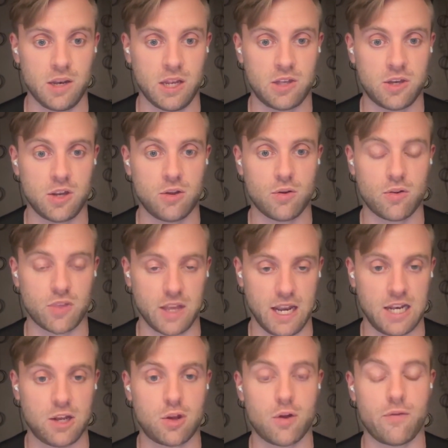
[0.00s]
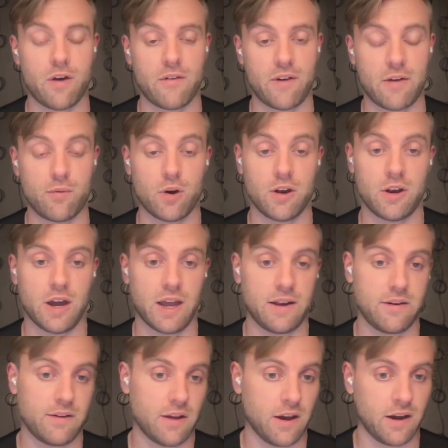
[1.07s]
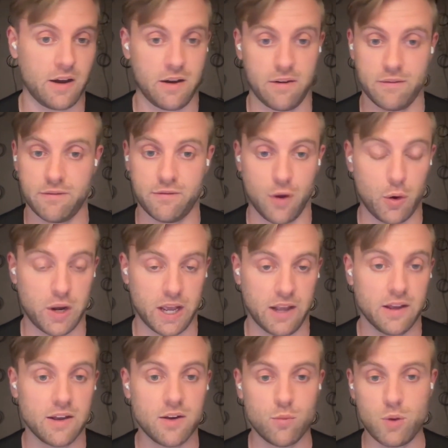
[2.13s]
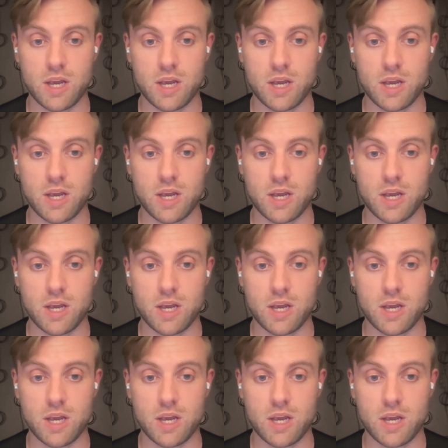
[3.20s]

need to use the E D two five five one nine uh, voting.